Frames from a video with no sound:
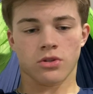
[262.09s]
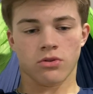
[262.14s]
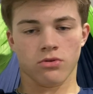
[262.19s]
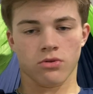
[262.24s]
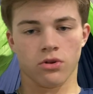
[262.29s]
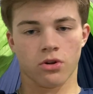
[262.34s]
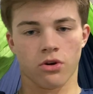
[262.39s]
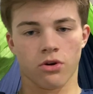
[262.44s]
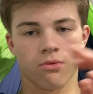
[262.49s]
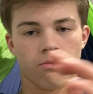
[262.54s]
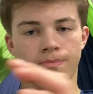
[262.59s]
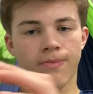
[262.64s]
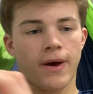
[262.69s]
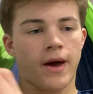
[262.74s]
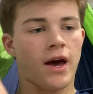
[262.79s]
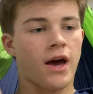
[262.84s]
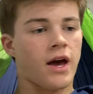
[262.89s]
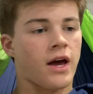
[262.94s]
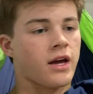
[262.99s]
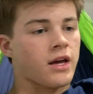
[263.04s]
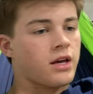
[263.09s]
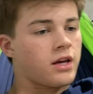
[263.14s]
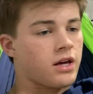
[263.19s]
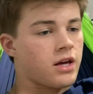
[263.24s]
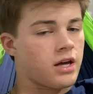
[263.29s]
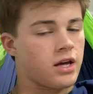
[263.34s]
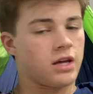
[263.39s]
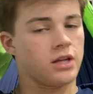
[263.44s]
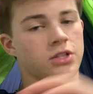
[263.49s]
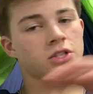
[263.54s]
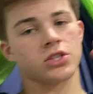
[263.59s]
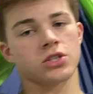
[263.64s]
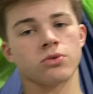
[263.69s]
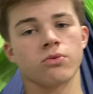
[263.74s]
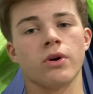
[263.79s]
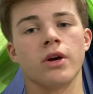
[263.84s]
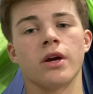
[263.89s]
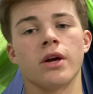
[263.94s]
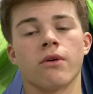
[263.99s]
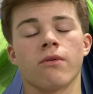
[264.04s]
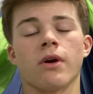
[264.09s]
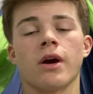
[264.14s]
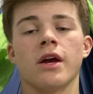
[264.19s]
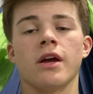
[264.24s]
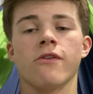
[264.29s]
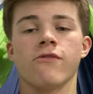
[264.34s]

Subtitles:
You load back and swing, right?